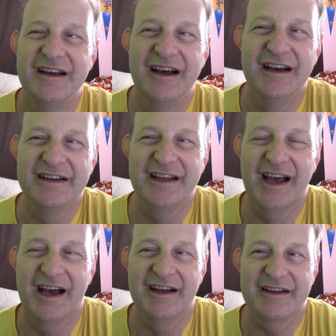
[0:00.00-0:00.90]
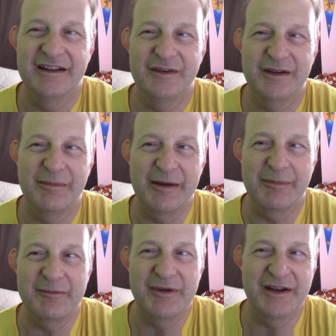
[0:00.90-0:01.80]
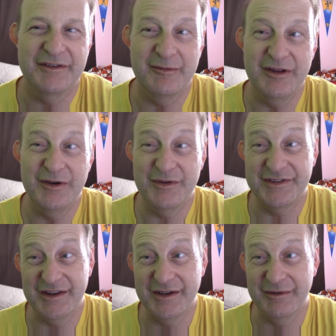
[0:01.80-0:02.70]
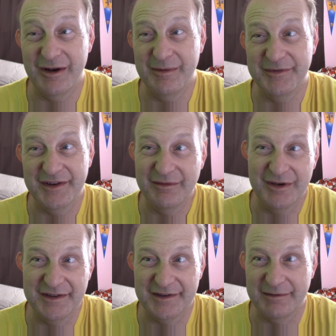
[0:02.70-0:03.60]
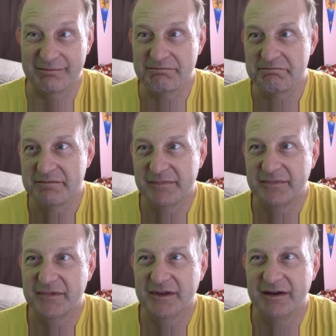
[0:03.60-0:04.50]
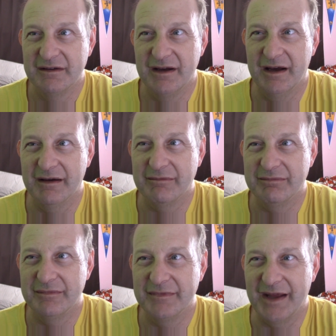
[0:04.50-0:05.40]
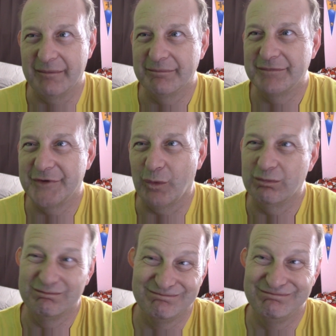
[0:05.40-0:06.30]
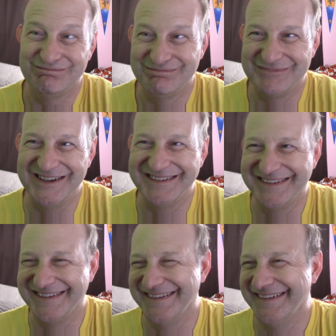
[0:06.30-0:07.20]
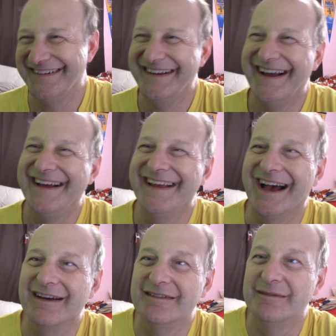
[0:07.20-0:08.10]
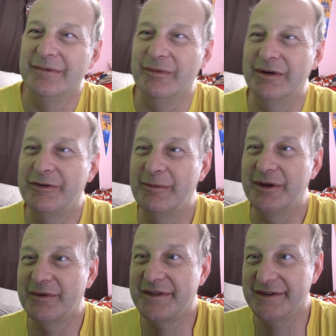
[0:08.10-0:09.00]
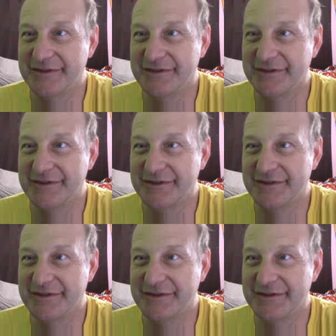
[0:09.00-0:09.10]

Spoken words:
there. Clearly Mike McMahon is familiar with Sillian Realms and reads it. yeah. But we're familiar with his